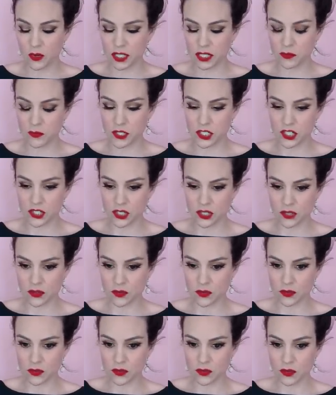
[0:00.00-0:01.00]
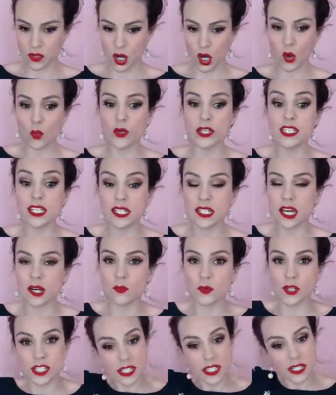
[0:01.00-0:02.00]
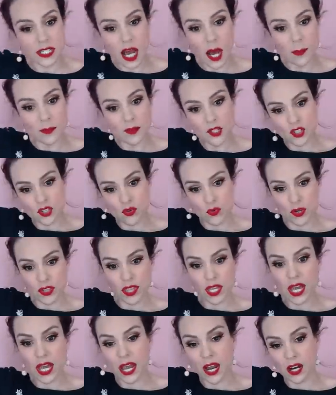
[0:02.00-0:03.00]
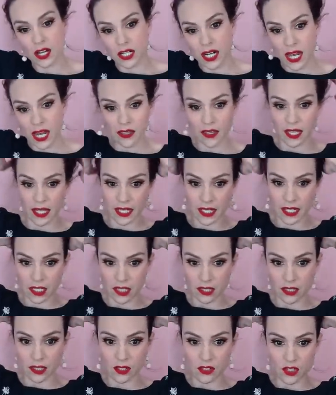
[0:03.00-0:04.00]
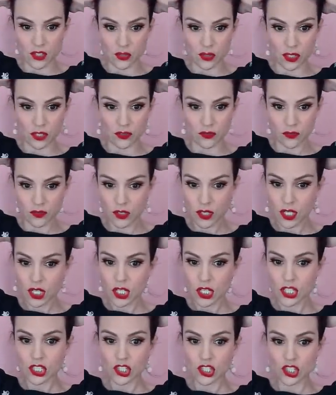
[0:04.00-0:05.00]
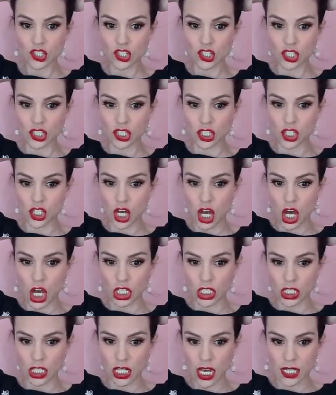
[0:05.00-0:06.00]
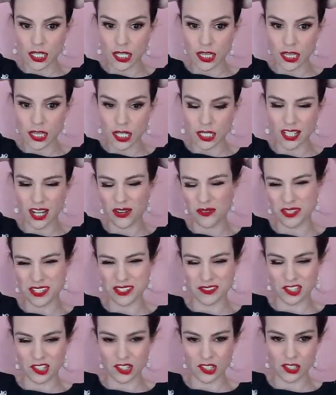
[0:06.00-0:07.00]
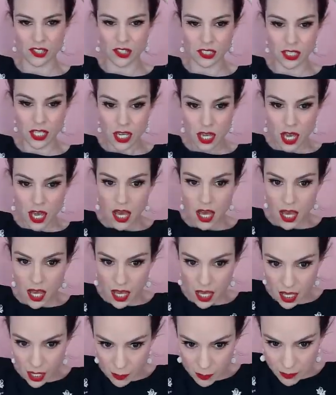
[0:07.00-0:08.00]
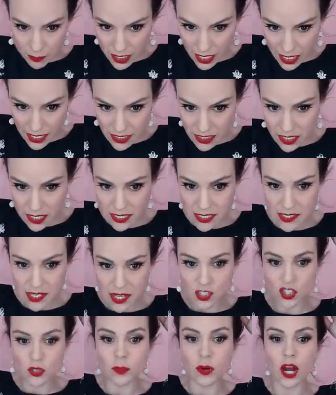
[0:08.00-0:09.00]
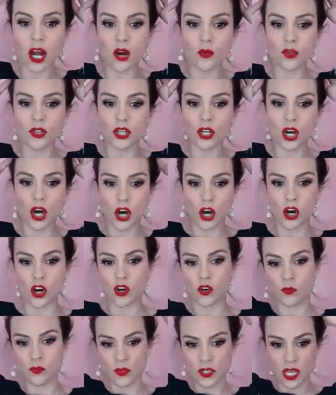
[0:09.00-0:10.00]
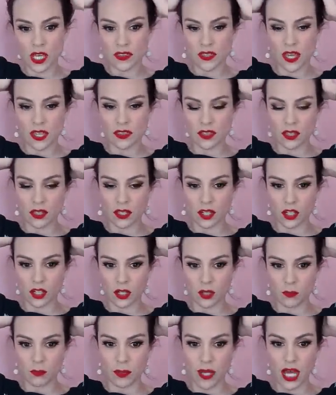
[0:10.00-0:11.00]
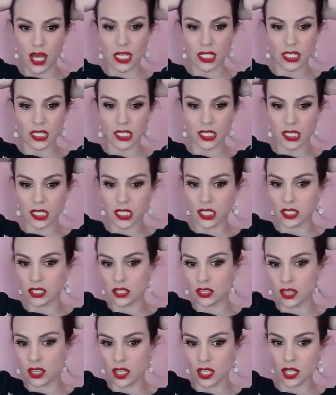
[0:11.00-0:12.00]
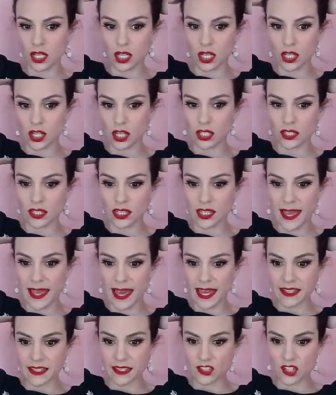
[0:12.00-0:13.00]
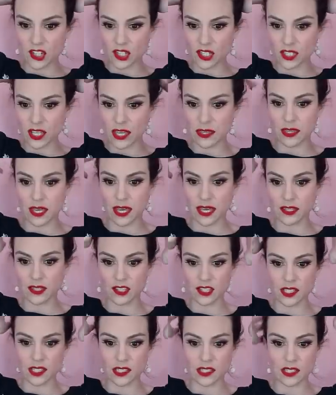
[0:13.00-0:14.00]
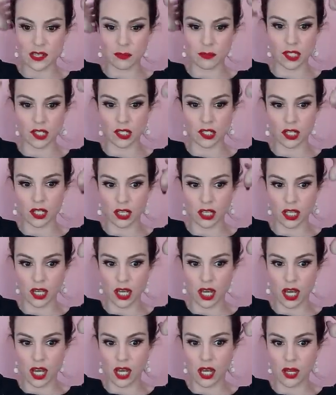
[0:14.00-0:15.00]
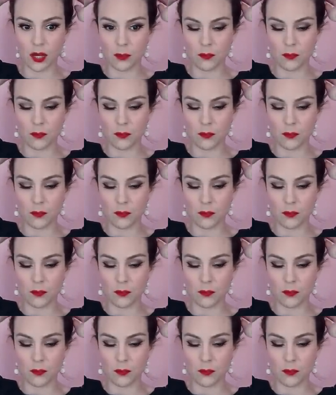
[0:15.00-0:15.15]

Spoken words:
what did we do? Oh, we did an updo with the hairnet, like a little sort of chignon kind of thing. No, it wasn't a chignon. But I had it like center part with the combs and then the little bun in the net and then did some little,